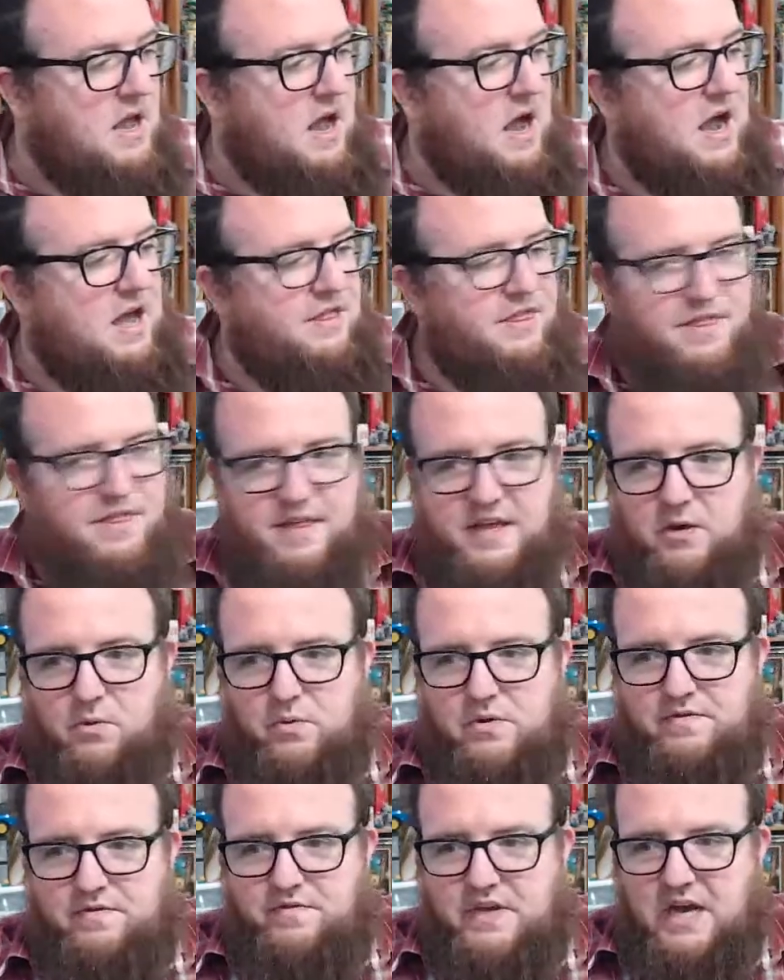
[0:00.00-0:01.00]
I think
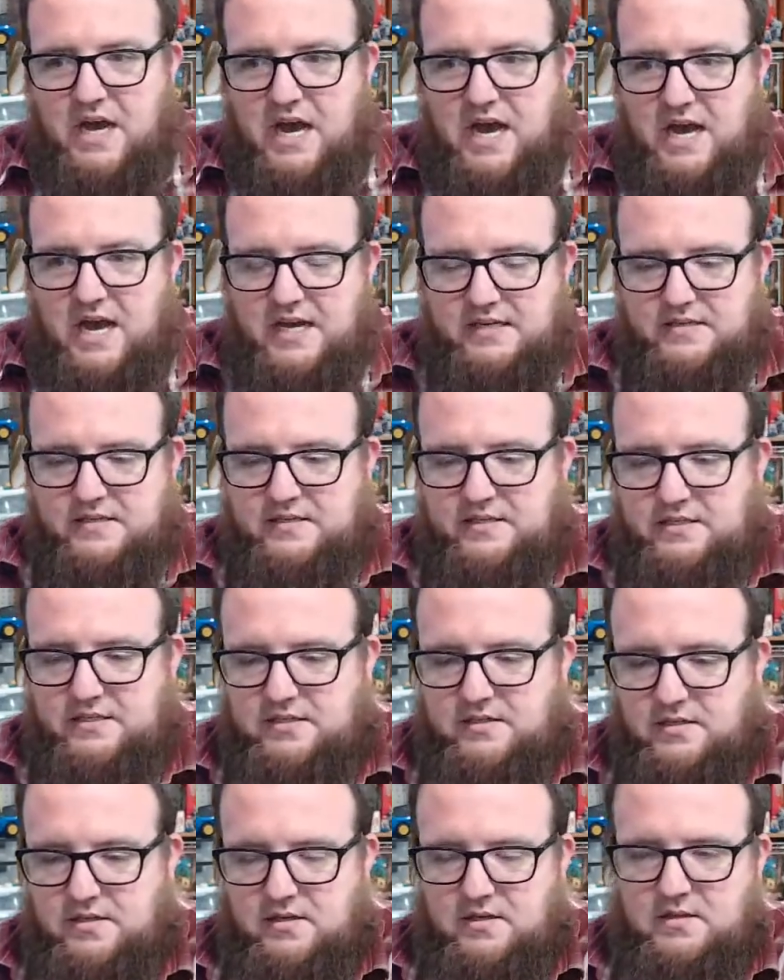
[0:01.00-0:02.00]
we've got,
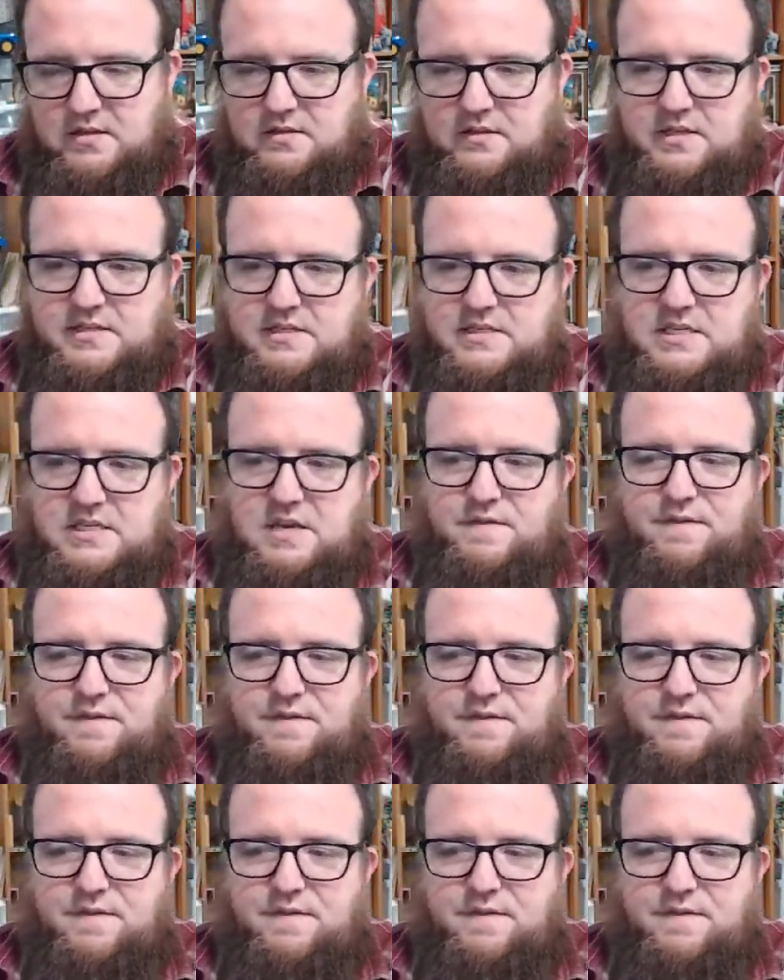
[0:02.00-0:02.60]
let's see,